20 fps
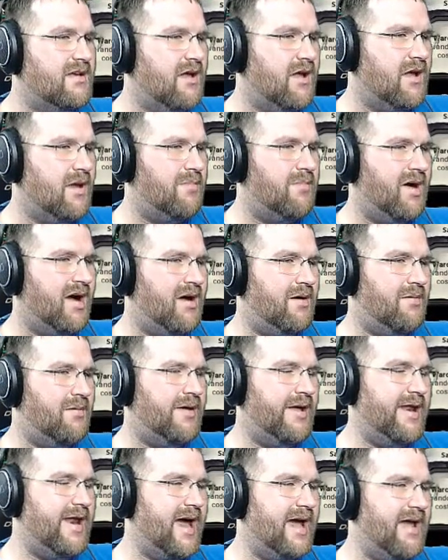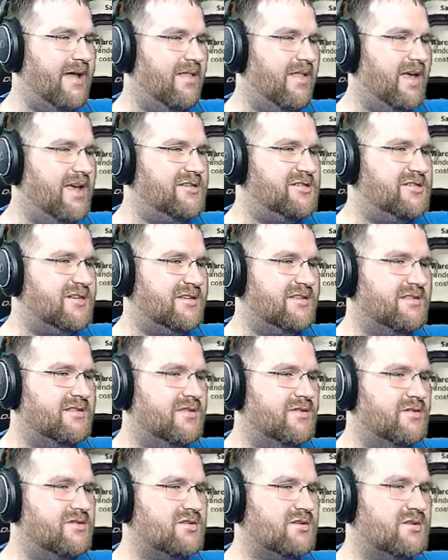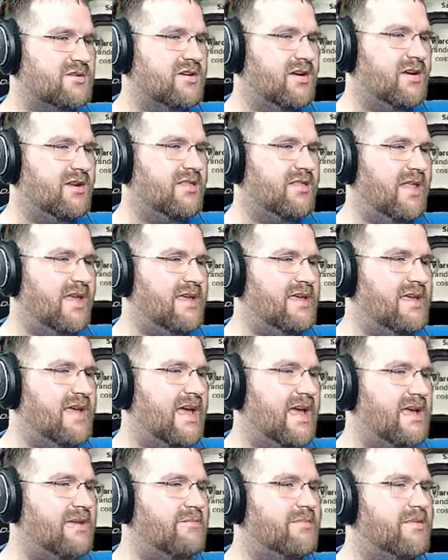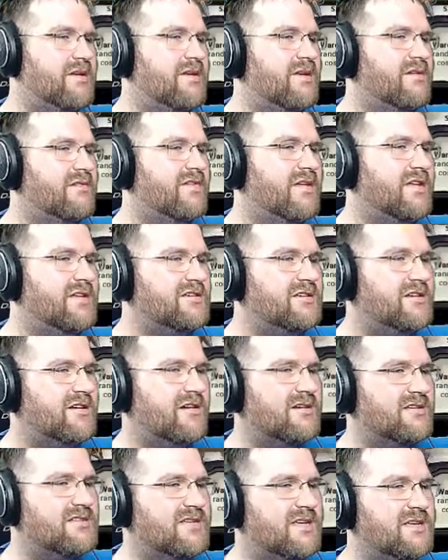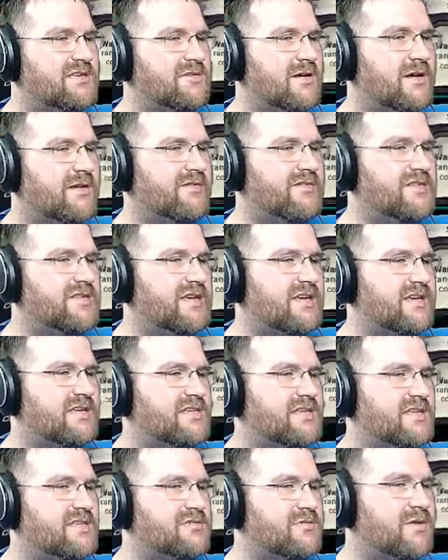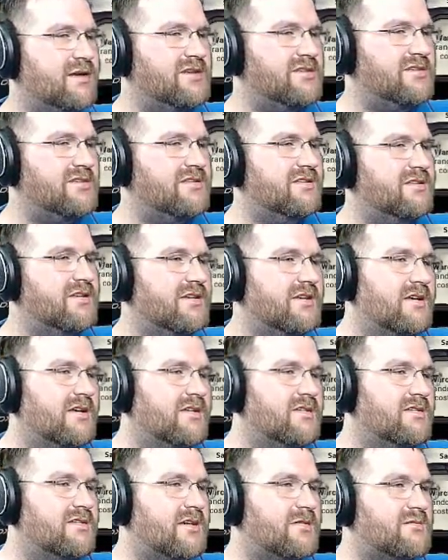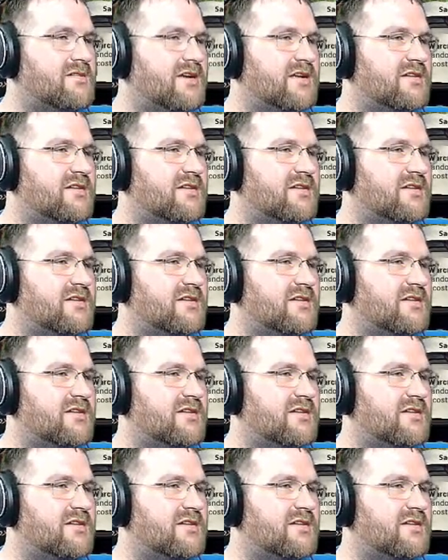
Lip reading: a Bomb Annihilation. Those are good late game finishing cards to get you out of a sticky situation. In terms of